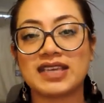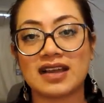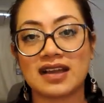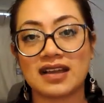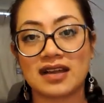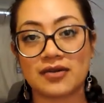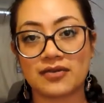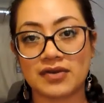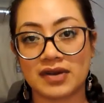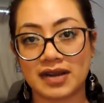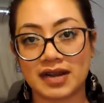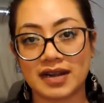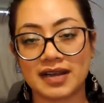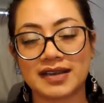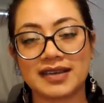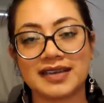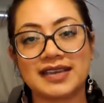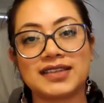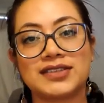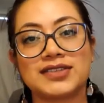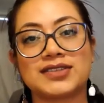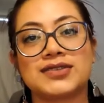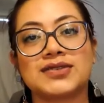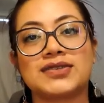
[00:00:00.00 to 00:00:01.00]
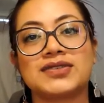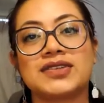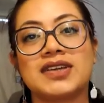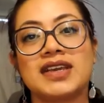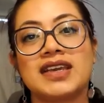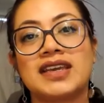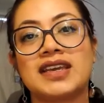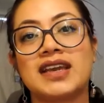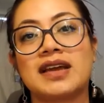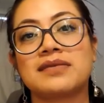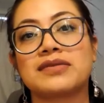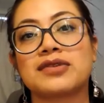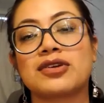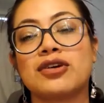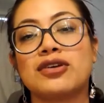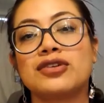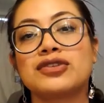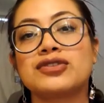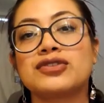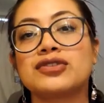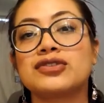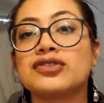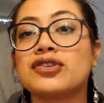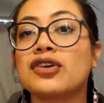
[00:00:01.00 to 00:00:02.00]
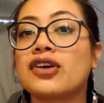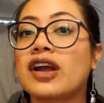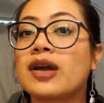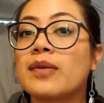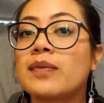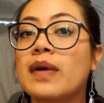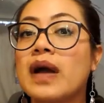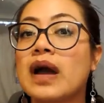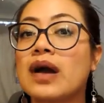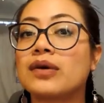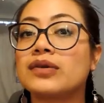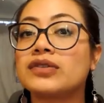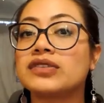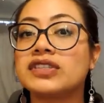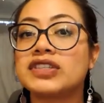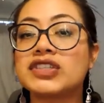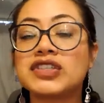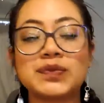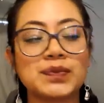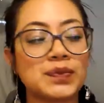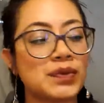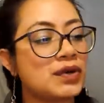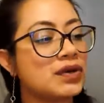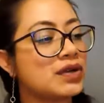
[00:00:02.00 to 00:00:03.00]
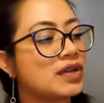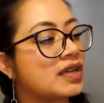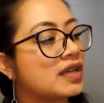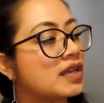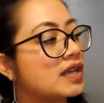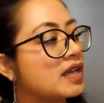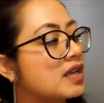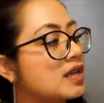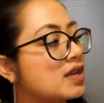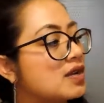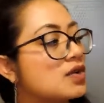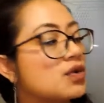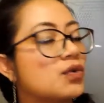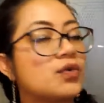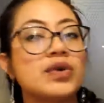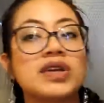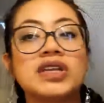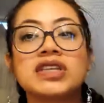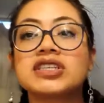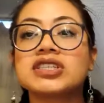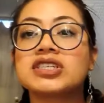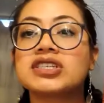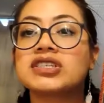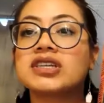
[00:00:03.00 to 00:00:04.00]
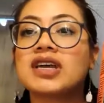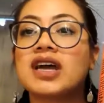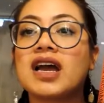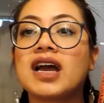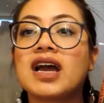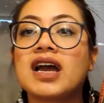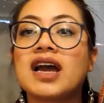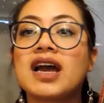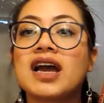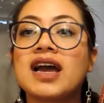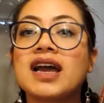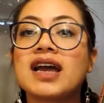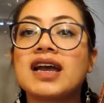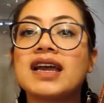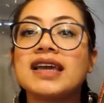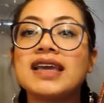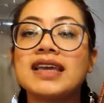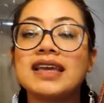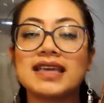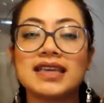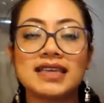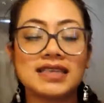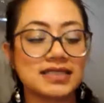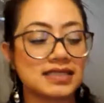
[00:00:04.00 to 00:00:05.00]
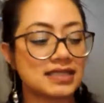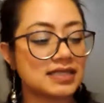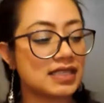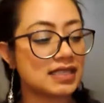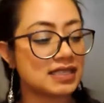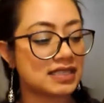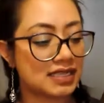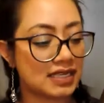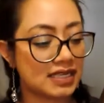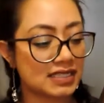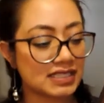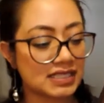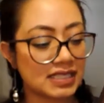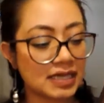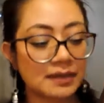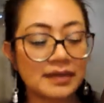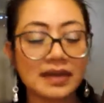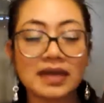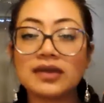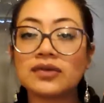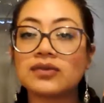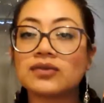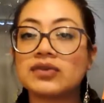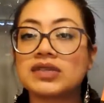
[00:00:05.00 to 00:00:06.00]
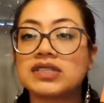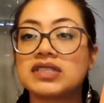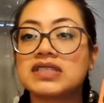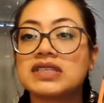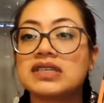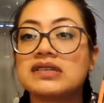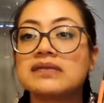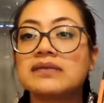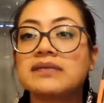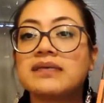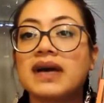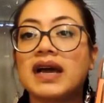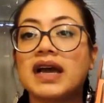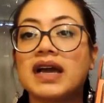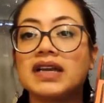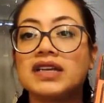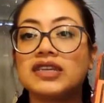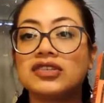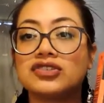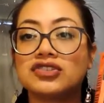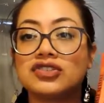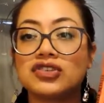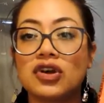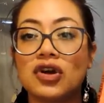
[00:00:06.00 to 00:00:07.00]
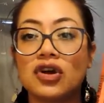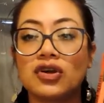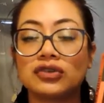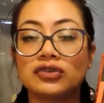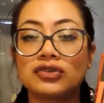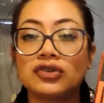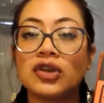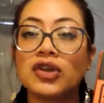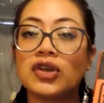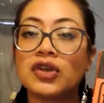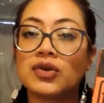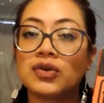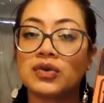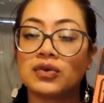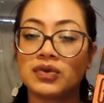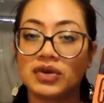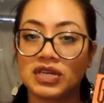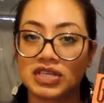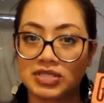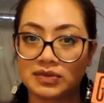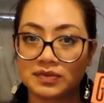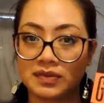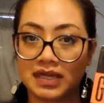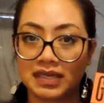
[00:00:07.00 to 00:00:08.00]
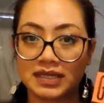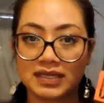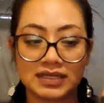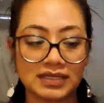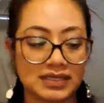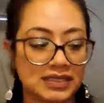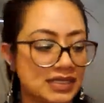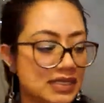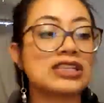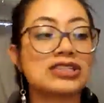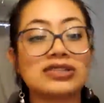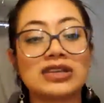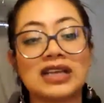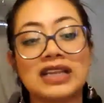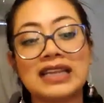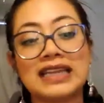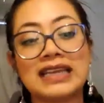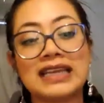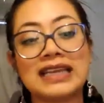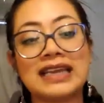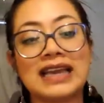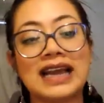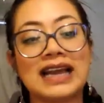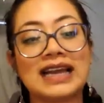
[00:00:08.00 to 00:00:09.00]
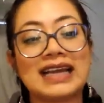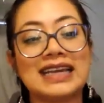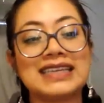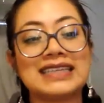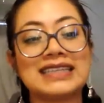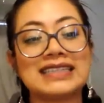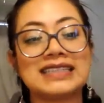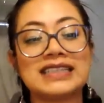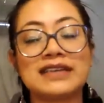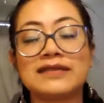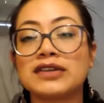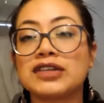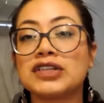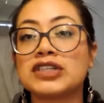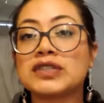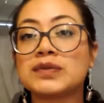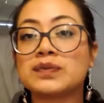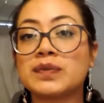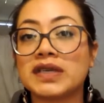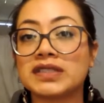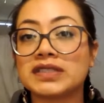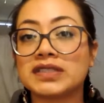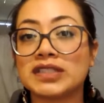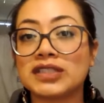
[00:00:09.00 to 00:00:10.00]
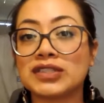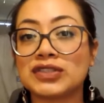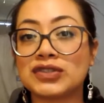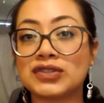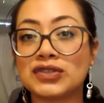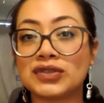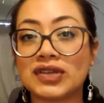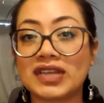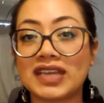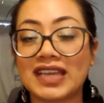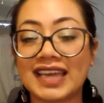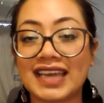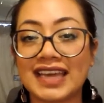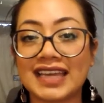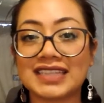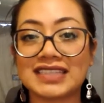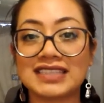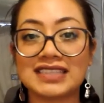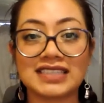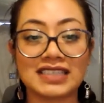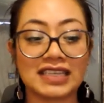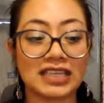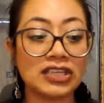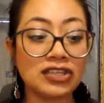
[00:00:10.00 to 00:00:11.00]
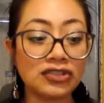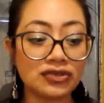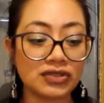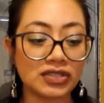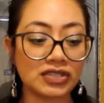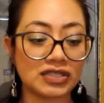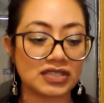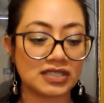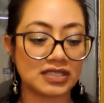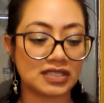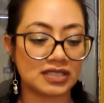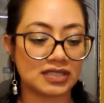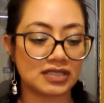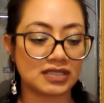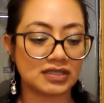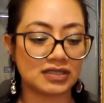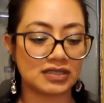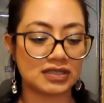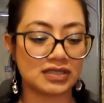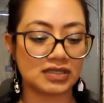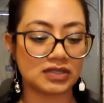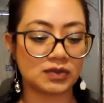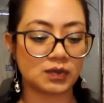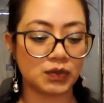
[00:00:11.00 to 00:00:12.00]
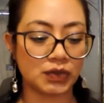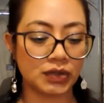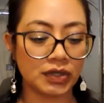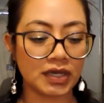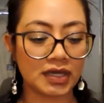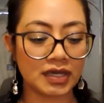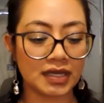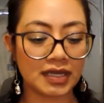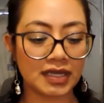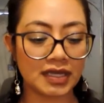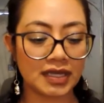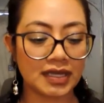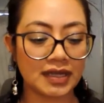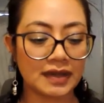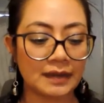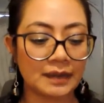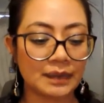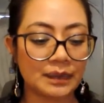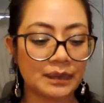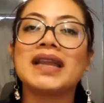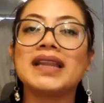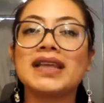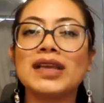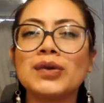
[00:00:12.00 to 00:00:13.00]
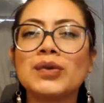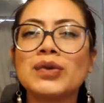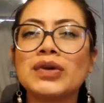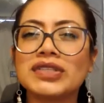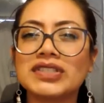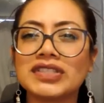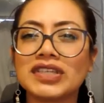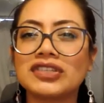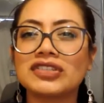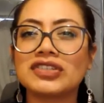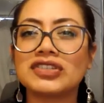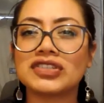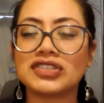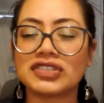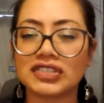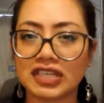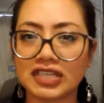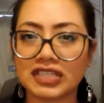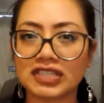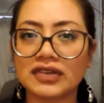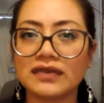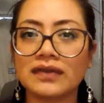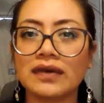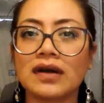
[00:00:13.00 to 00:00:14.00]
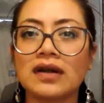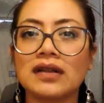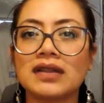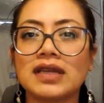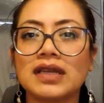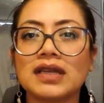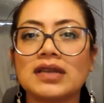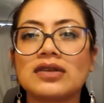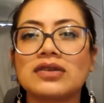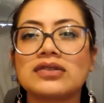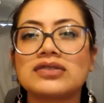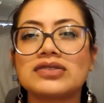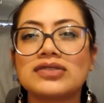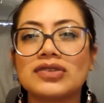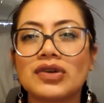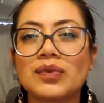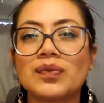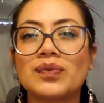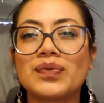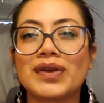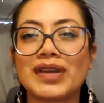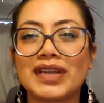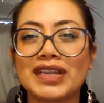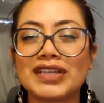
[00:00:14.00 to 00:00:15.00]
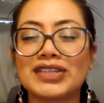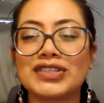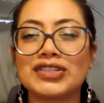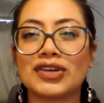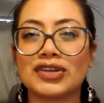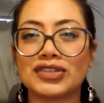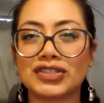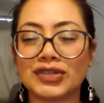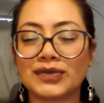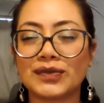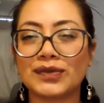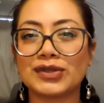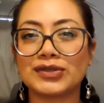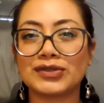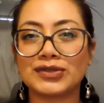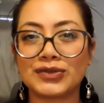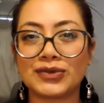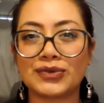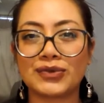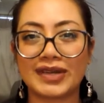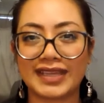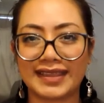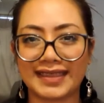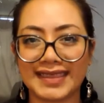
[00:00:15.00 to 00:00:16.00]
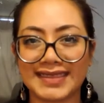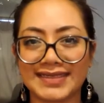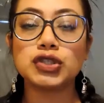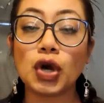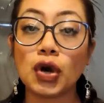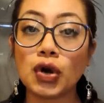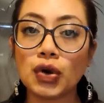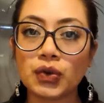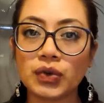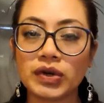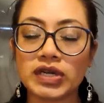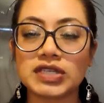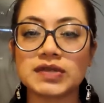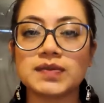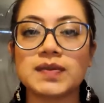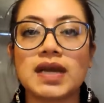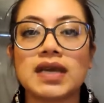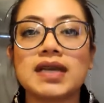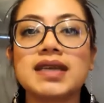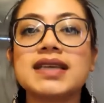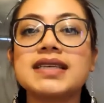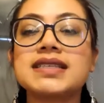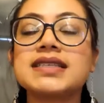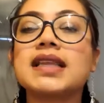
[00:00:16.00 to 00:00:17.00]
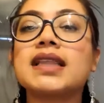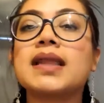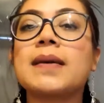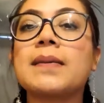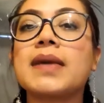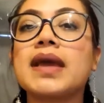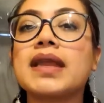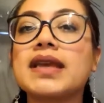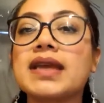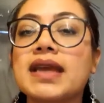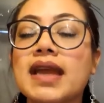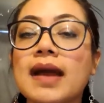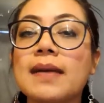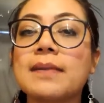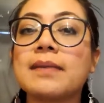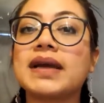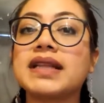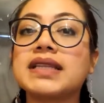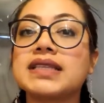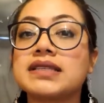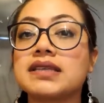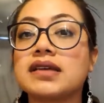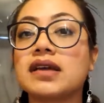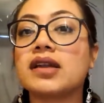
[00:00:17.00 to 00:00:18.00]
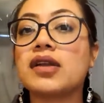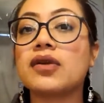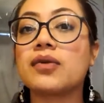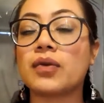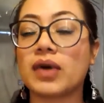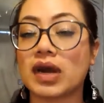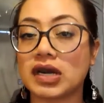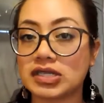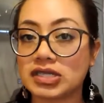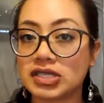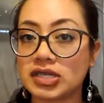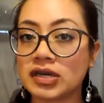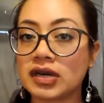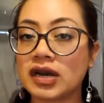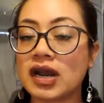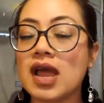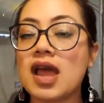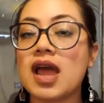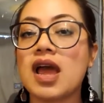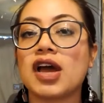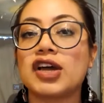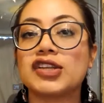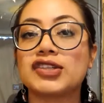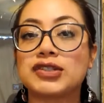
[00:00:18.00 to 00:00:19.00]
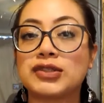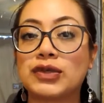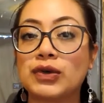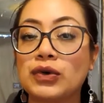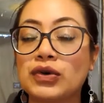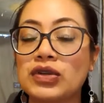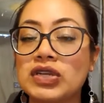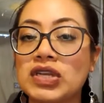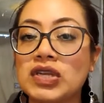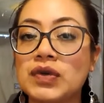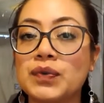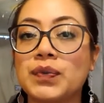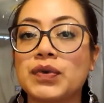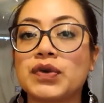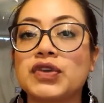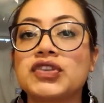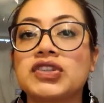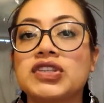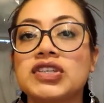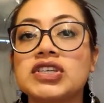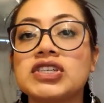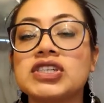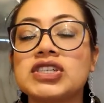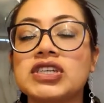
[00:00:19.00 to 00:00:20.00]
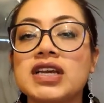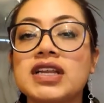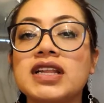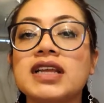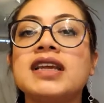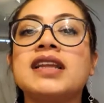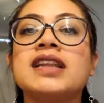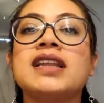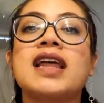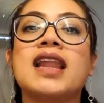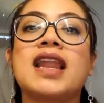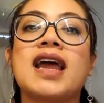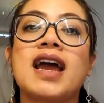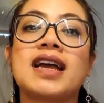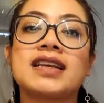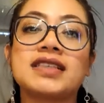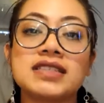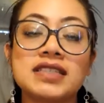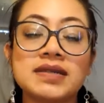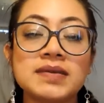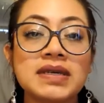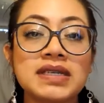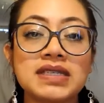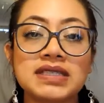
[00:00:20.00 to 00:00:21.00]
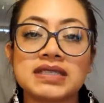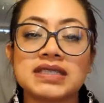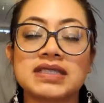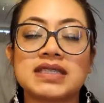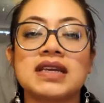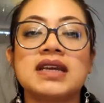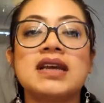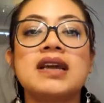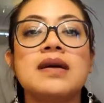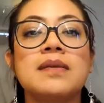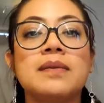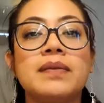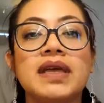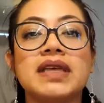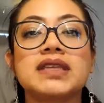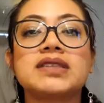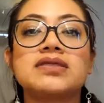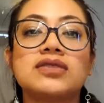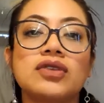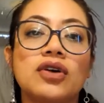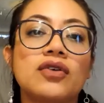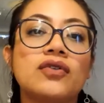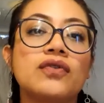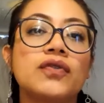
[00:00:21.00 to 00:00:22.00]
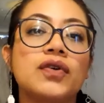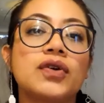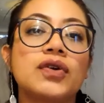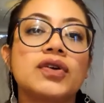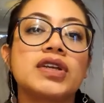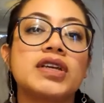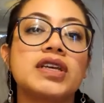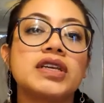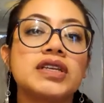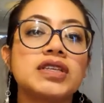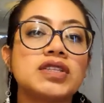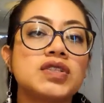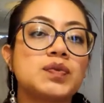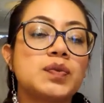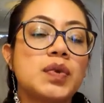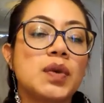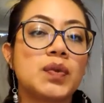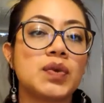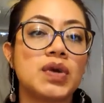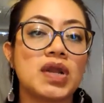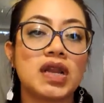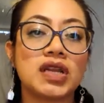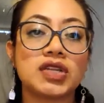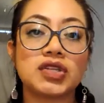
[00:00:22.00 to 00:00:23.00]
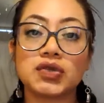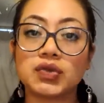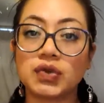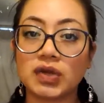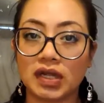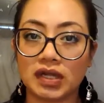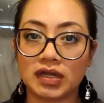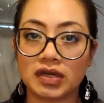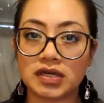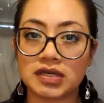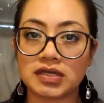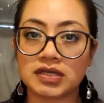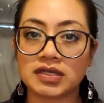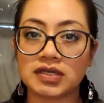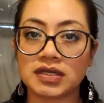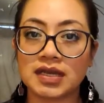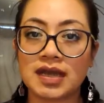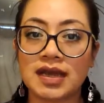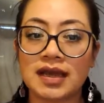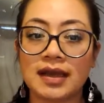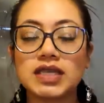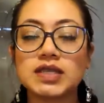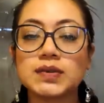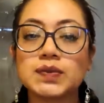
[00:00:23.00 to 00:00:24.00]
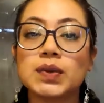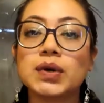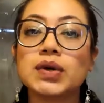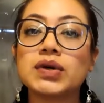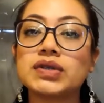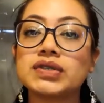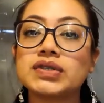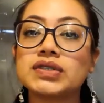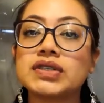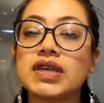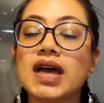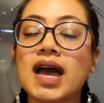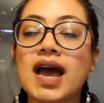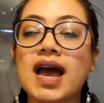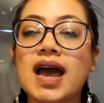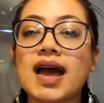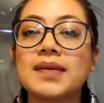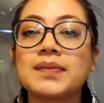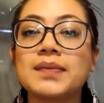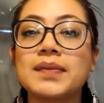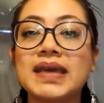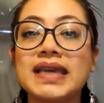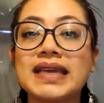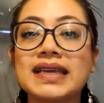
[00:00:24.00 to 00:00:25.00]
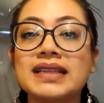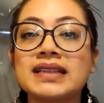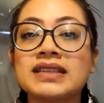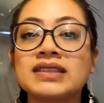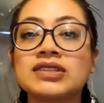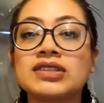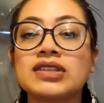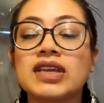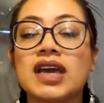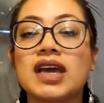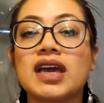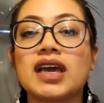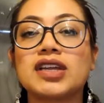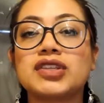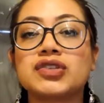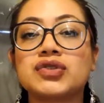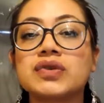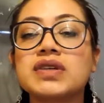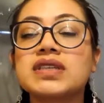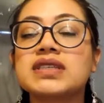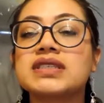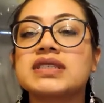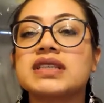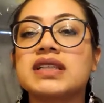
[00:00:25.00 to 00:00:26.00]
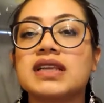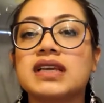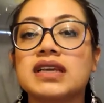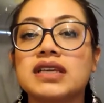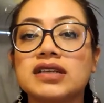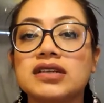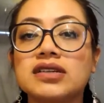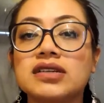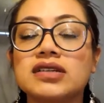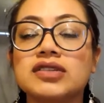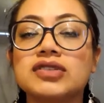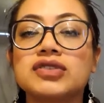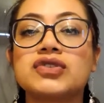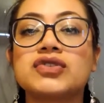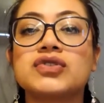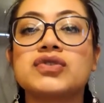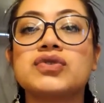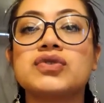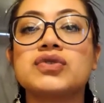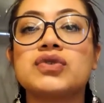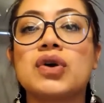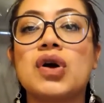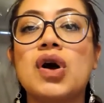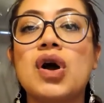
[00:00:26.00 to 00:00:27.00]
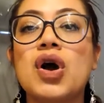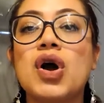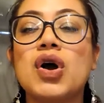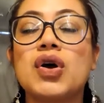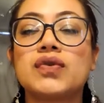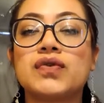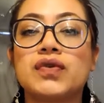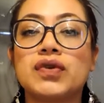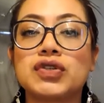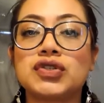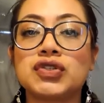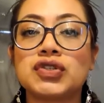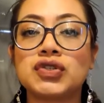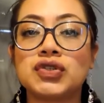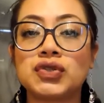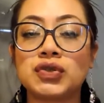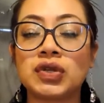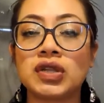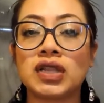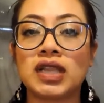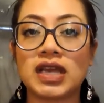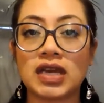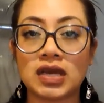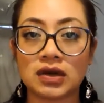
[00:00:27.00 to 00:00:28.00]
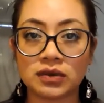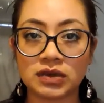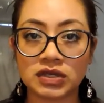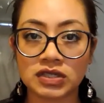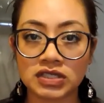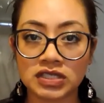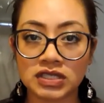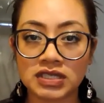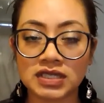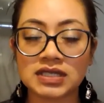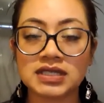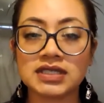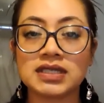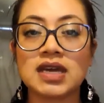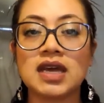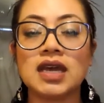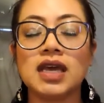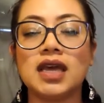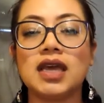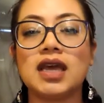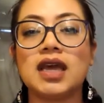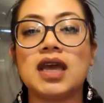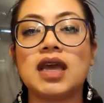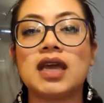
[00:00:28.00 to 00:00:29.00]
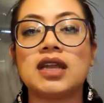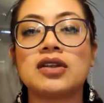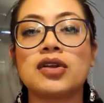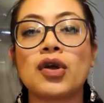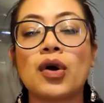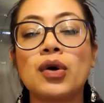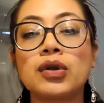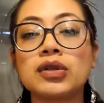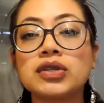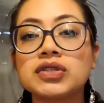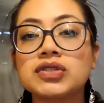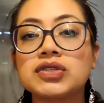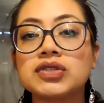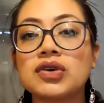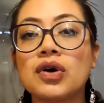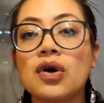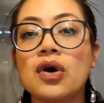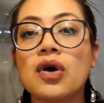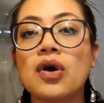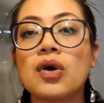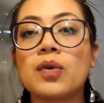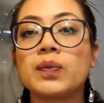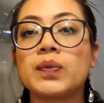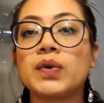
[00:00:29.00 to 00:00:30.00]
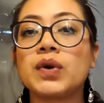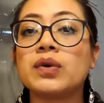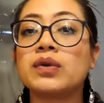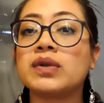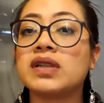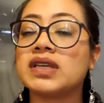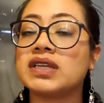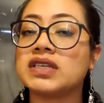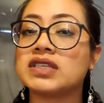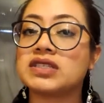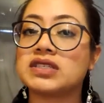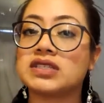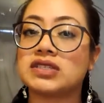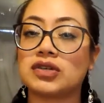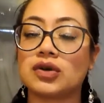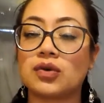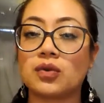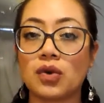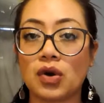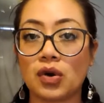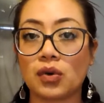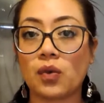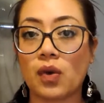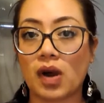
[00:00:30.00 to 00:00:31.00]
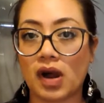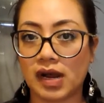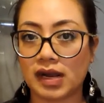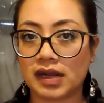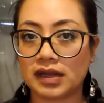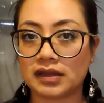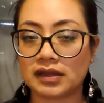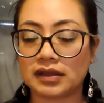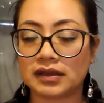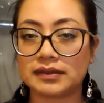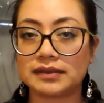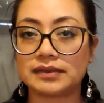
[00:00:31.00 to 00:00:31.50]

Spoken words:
Maria Carrera, and today I'm going to talk about this book, which is The Testament, written by Jhon Grisham. Actually, I never expected to get interested in this book, but it was understandable and also pretty enjoyable to read. Jhon Grisham is an American bestseller writer, attorney, politician, and an activist, best known for his popular thrillers. His books have been translated into 42 languages and also published worldwide.